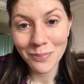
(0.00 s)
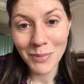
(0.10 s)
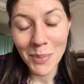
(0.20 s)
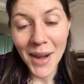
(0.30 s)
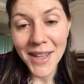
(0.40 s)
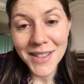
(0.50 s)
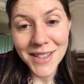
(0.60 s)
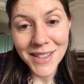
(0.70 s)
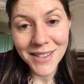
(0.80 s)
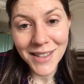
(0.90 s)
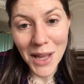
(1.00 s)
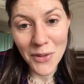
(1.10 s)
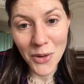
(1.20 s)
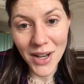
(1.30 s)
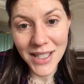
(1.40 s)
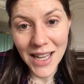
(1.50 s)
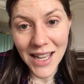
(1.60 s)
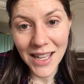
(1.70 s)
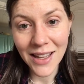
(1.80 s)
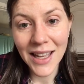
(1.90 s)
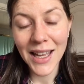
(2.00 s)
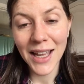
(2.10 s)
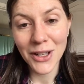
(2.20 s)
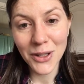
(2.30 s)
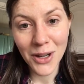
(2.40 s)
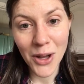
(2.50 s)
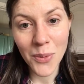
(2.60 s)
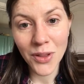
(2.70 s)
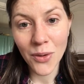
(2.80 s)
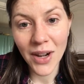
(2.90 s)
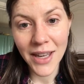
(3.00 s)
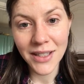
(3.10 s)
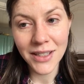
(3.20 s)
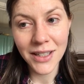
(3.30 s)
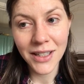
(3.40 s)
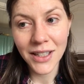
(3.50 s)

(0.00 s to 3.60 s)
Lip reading: be blessed, have a great day, and good luck with your Lent,